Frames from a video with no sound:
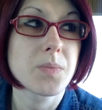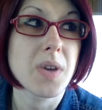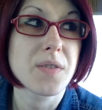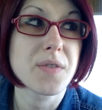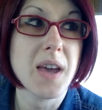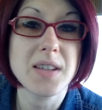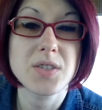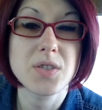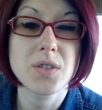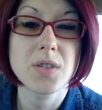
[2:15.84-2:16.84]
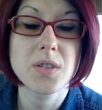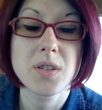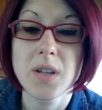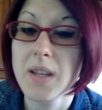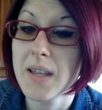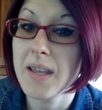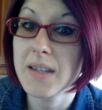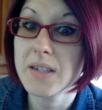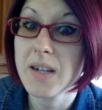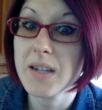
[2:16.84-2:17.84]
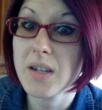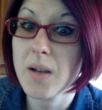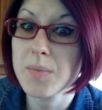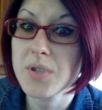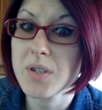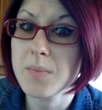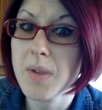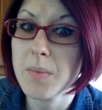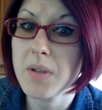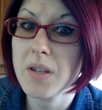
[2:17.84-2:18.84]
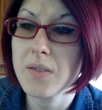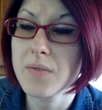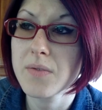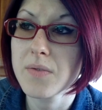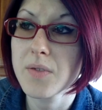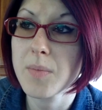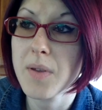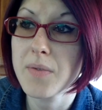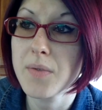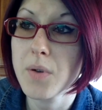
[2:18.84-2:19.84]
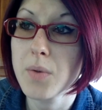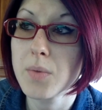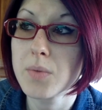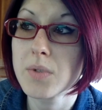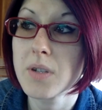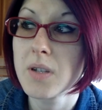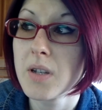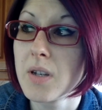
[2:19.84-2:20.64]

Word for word: a faster internet option maybe for my phone,